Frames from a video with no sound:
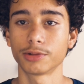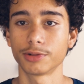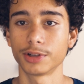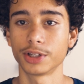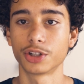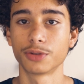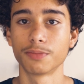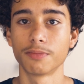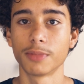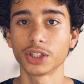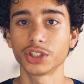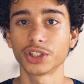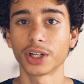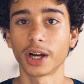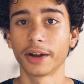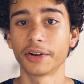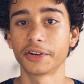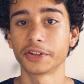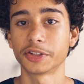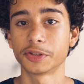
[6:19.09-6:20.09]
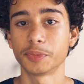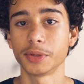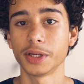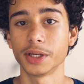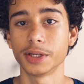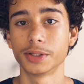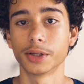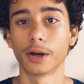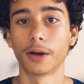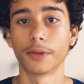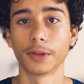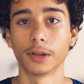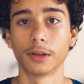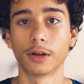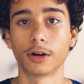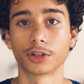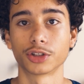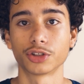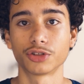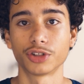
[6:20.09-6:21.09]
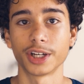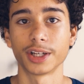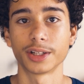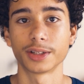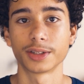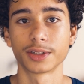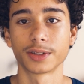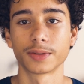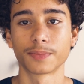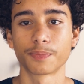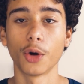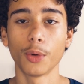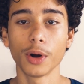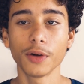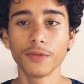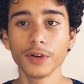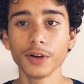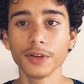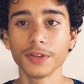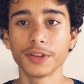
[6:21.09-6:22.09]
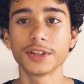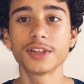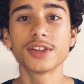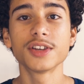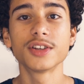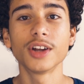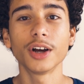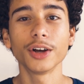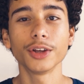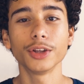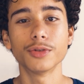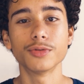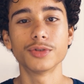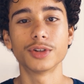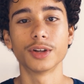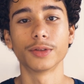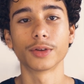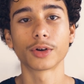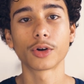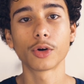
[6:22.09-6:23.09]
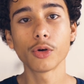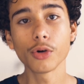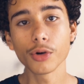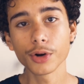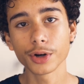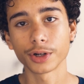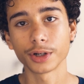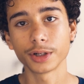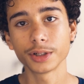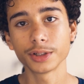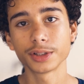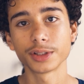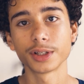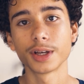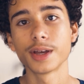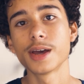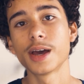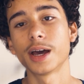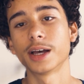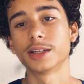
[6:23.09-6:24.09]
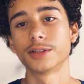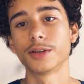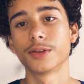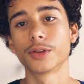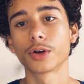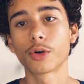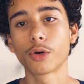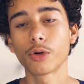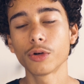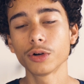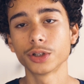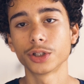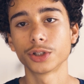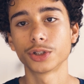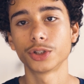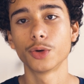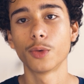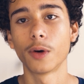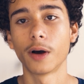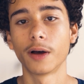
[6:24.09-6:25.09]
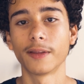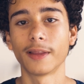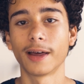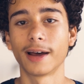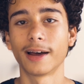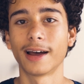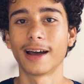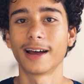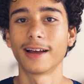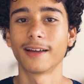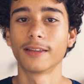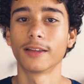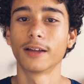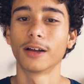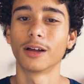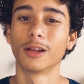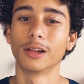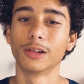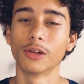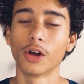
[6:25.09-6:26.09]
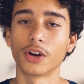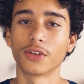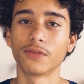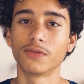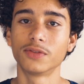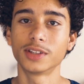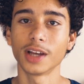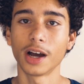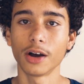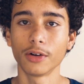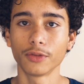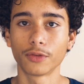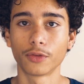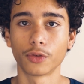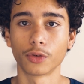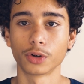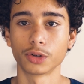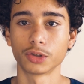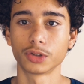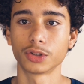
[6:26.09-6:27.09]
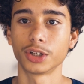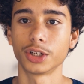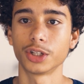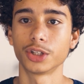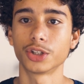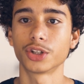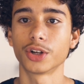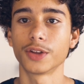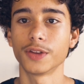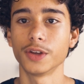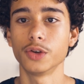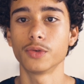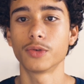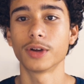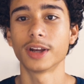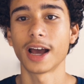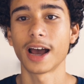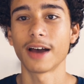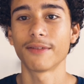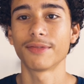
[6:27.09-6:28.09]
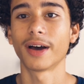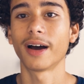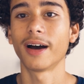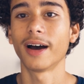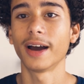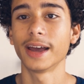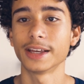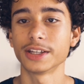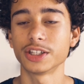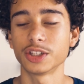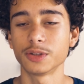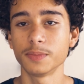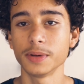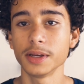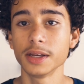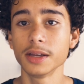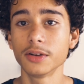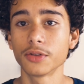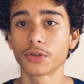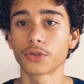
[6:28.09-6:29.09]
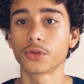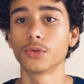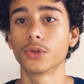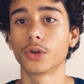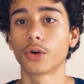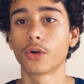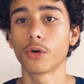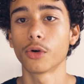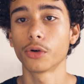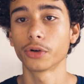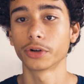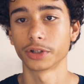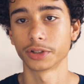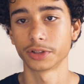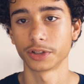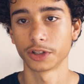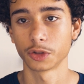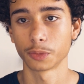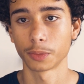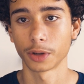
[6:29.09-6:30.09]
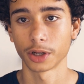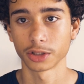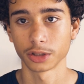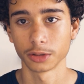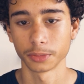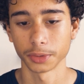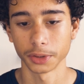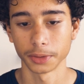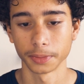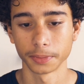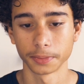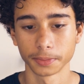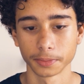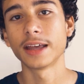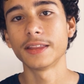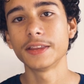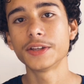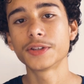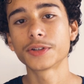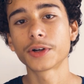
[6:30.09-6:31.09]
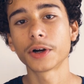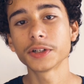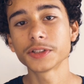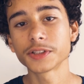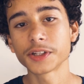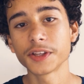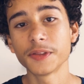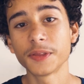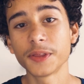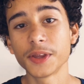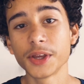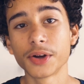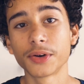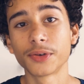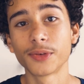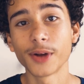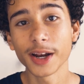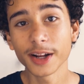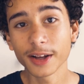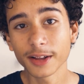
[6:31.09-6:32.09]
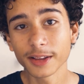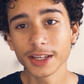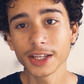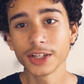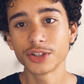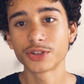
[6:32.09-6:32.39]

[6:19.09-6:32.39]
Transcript: to reach much higher speeds on the long straights. However, this is not used in the corners, as in the corners you want a lot of downforce to ensure that you can have the highest speed through the corners as possible. And these cars can theoretically